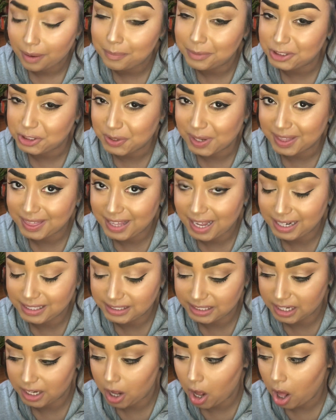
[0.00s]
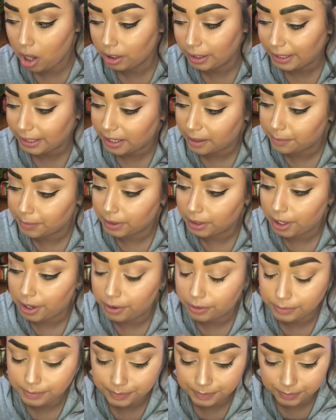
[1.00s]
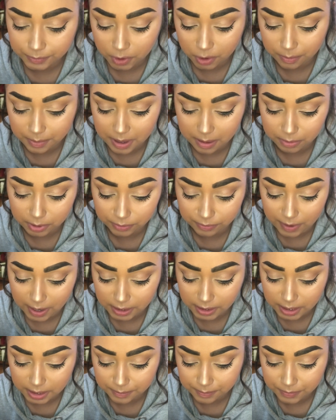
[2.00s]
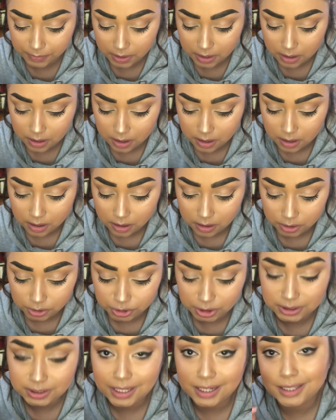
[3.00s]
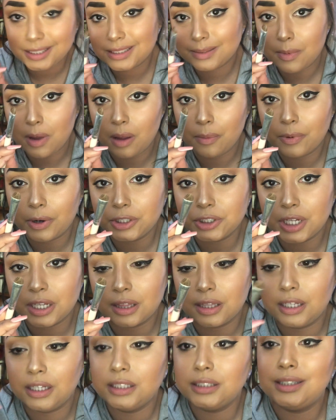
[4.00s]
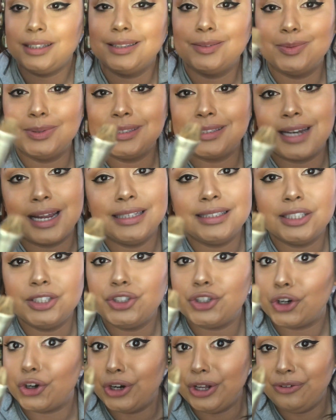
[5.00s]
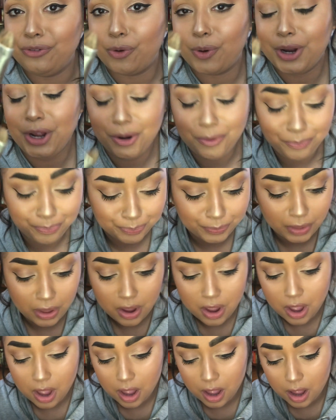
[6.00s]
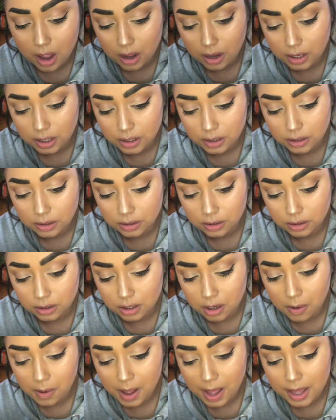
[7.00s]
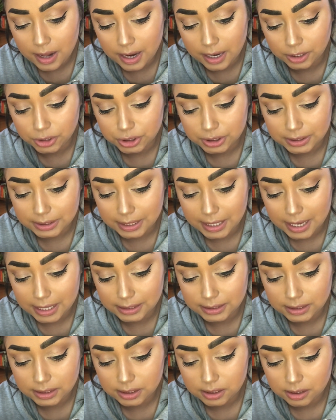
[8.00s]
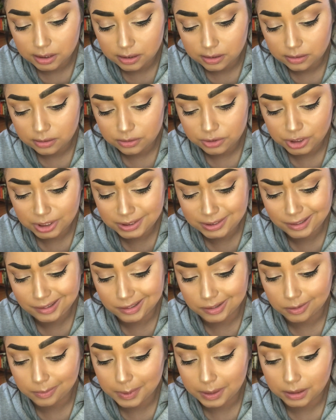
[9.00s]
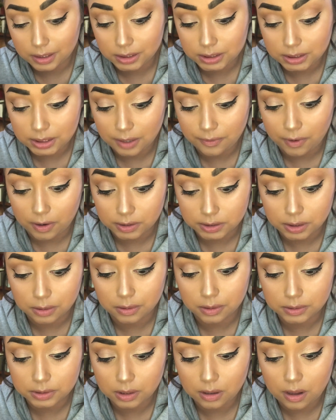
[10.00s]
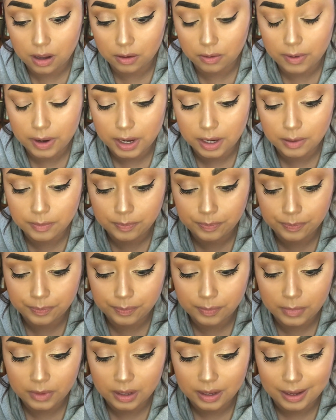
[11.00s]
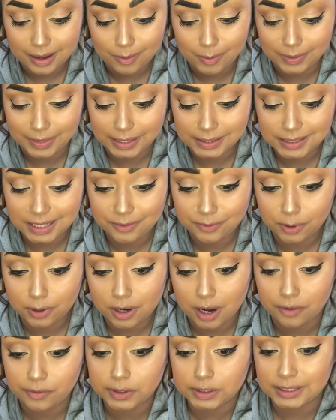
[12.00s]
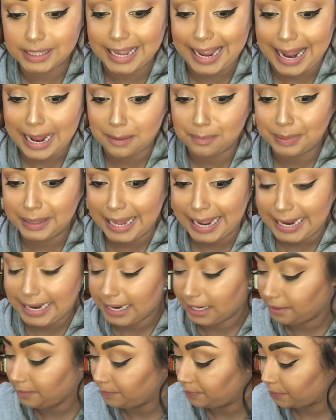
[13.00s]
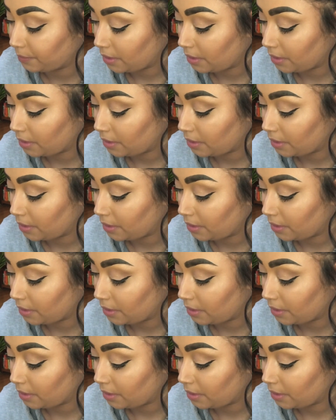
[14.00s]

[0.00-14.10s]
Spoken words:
But you get the idea. I'll link it below. You'll be able to find it. Just like a small brush like this. This one's nice and dirty for you. Go ahead and just get just a little bit. This stuff also goes a long way. When they say full coverage, they ain't playing.